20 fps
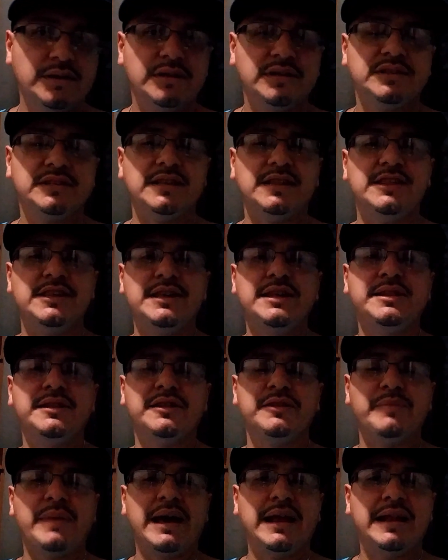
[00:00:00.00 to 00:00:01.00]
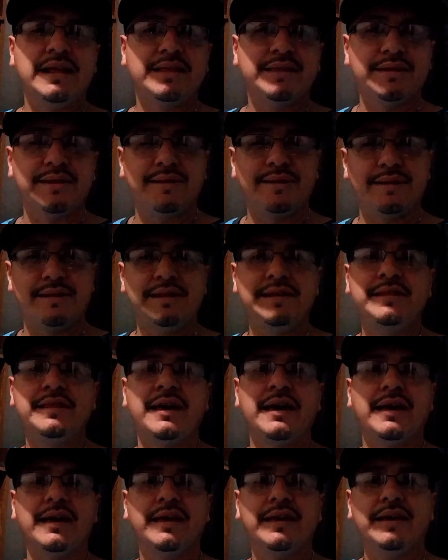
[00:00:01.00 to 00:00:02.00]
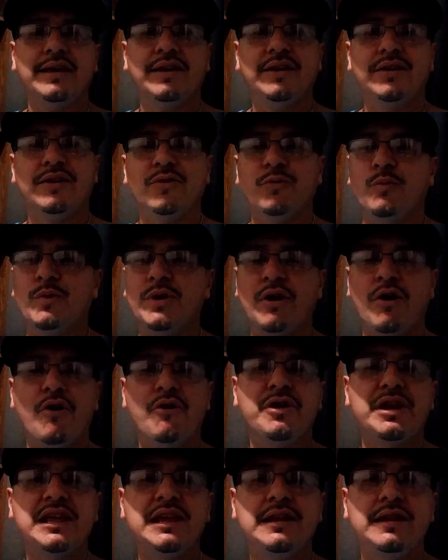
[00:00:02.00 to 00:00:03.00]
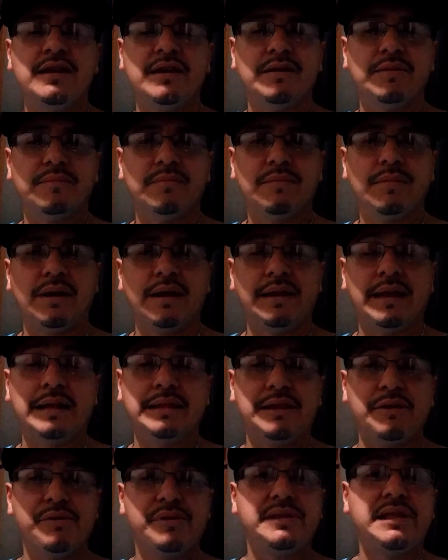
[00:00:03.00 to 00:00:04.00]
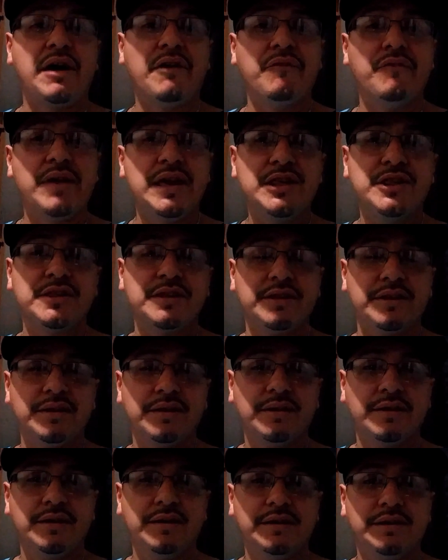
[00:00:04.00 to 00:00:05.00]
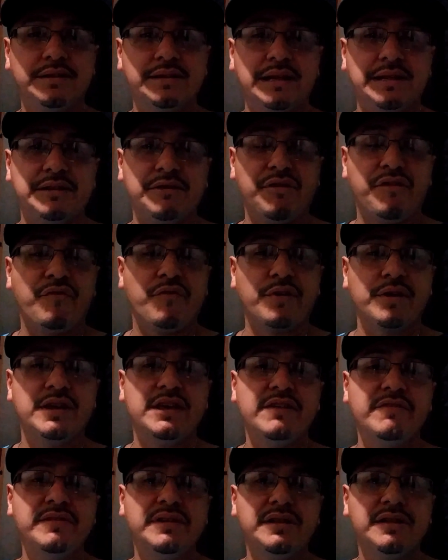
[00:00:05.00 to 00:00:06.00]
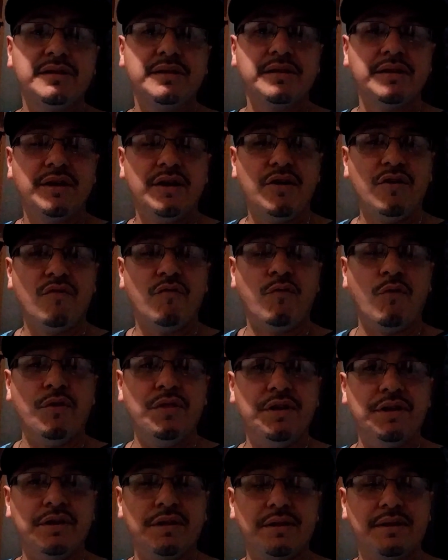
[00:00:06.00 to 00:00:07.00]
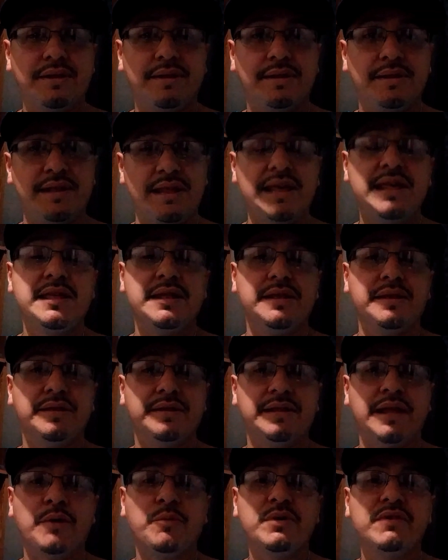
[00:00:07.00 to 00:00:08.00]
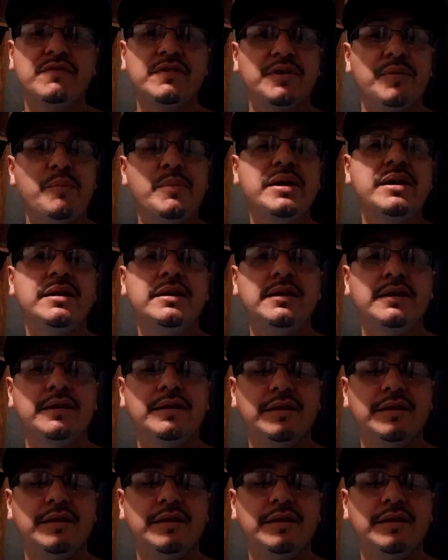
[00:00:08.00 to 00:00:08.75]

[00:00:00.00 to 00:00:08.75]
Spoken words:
to Jesus, man, and to see that we all need Him, and that there's salvation, that there's forgiveness for the sins that we've committed,